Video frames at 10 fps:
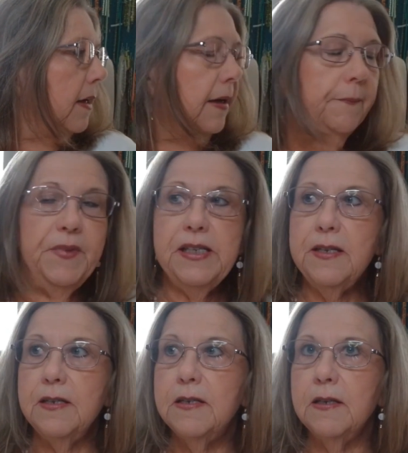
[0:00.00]
And this
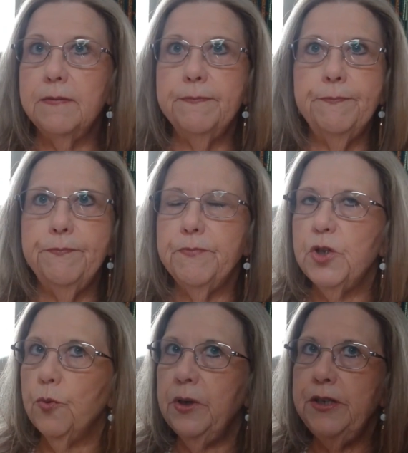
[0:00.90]
is
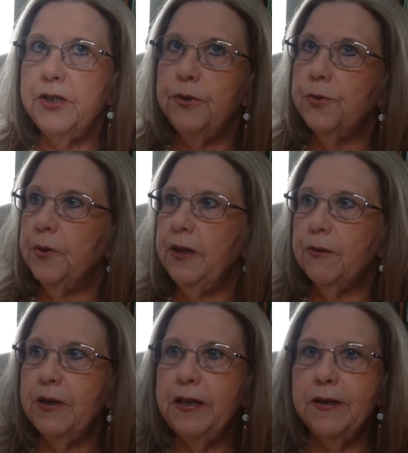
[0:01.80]
22,
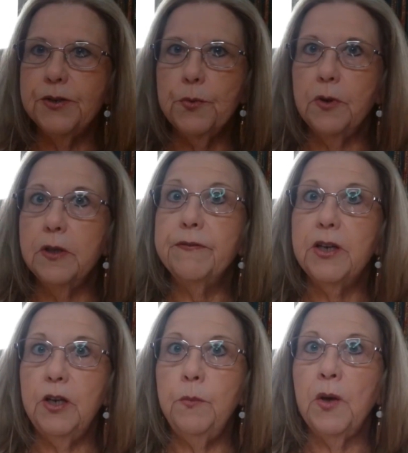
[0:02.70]
23 years worth of
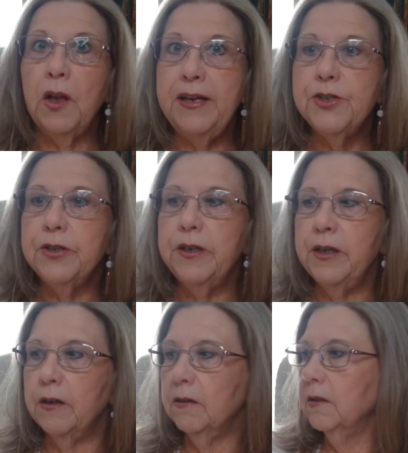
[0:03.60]
accumulation
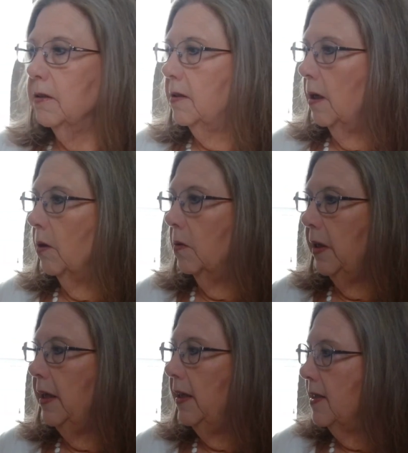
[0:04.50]
here. So
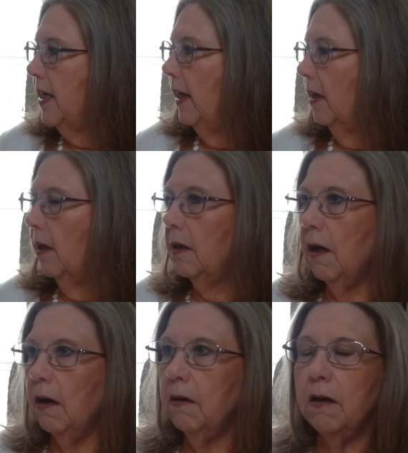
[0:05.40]
it has taken a
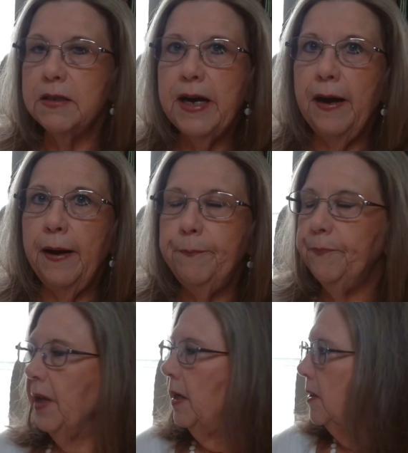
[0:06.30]
long, long time
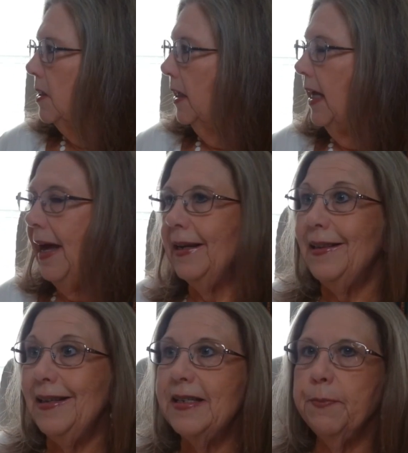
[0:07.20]
to get
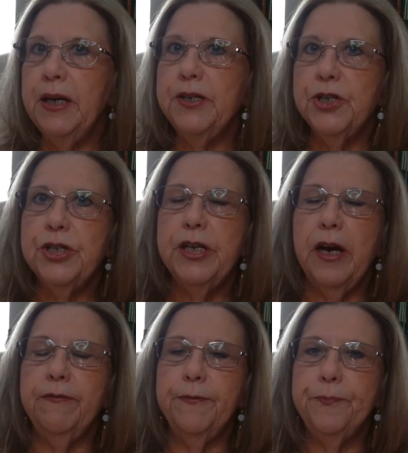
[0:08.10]
this much stuff.